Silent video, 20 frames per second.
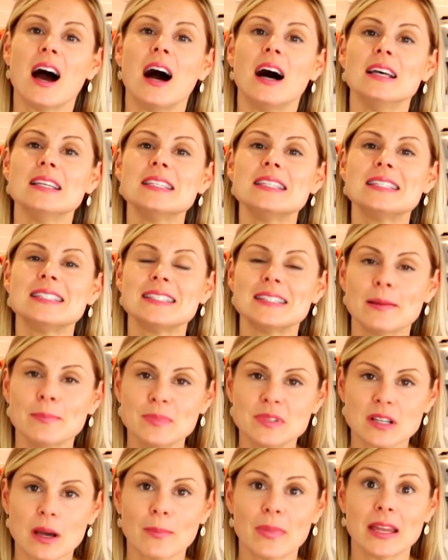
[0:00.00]
a
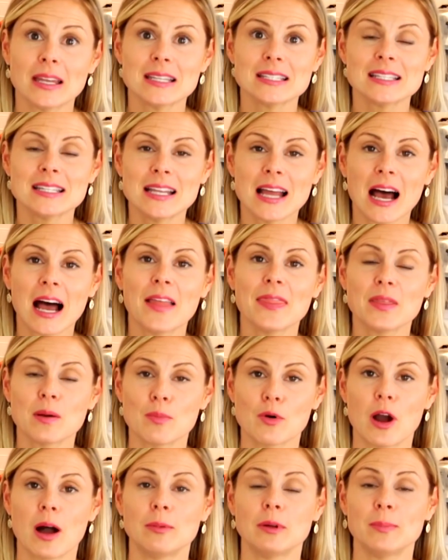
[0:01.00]
symptom. It is not the
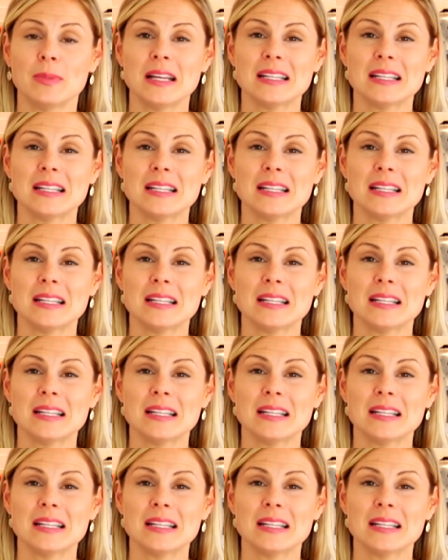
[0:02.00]
problem.